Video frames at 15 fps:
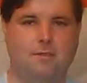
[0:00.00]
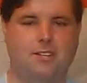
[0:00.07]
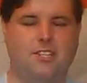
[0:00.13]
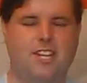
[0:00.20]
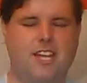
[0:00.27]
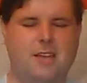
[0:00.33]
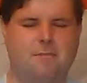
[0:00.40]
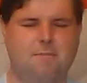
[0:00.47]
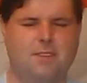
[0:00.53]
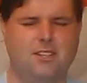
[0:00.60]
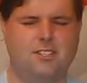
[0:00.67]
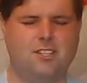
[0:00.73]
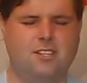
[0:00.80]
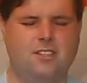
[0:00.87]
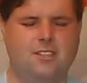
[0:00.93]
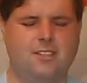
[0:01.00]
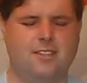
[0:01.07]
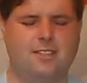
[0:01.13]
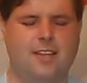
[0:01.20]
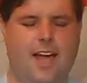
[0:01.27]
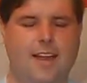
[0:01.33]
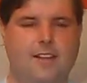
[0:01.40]
Jim just
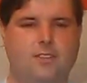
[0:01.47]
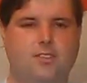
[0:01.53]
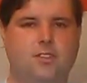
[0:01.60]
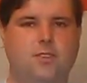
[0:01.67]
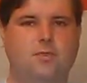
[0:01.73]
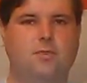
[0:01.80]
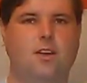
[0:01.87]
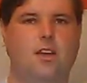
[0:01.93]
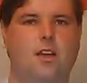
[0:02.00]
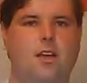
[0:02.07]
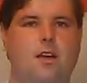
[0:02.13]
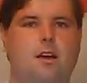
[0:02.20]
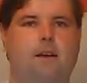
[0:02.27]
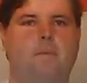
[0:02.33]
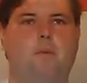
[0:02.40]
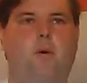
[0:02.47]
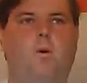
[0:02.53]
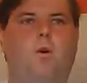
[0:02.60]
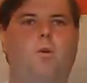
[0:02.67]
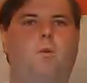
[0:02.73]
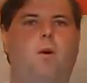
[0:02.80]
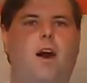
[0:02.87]
decided to
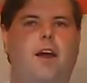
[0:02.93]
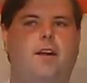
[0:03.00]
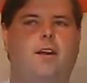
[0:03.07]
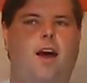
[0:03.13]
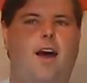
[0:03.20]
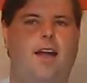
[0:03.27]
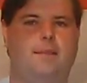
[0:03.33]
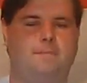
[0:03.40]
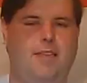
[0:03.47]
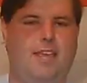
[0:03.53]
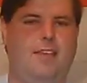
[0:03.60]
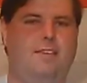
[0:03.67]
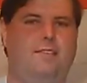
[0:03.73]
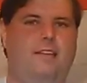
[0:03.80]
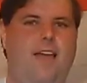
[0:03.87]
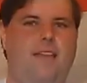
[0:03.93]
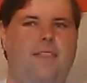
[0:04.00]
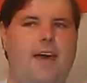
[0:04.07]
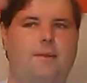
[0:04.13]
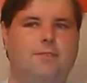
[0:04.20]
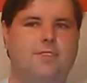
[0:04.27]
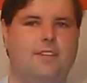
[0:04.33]
pour water on me,
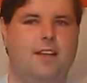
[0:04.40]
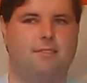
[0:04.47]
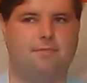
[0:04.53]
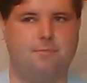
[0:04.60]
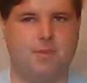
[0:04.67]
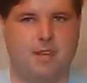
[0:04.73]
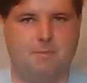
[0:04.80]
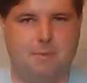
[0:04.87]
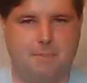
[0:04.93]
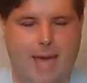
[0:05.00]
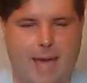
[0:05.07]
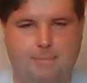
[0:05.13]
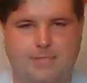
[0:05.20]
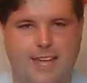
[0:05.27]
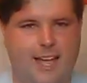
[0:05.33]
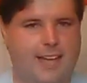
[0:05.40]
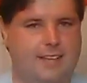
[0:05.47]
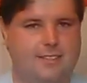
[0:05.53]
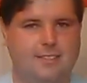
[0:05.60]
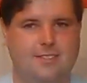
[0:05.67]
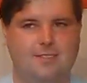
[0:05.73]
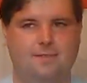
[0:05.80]
and that was enough for me to be
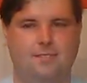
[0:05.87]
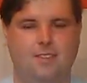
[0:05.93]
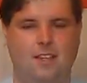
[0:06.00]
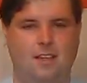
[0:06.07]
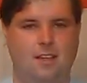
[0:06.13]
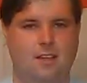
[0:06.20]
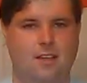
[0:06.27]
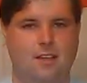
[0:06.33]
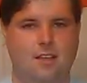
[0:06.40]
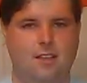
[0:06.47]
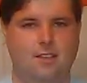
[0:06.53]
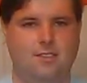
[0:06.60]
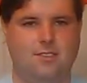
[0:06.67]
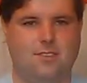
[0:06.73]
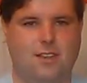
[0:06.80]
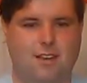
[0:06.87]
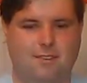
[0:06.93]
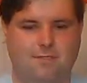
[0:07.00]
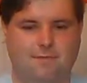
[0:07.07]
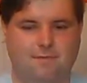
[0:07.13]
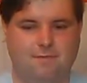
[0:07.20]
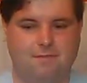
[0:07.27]
baptized.
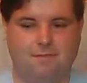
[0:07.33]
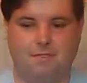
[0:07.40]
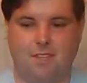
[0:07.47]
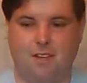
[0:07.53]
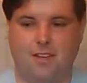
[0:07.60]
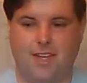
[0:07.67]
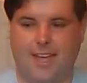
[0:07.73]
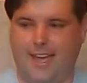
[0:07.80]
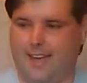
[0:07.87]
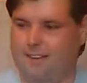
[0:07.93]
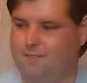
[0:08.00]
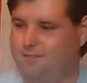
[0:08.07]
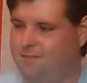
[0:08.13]
So, oh yeah.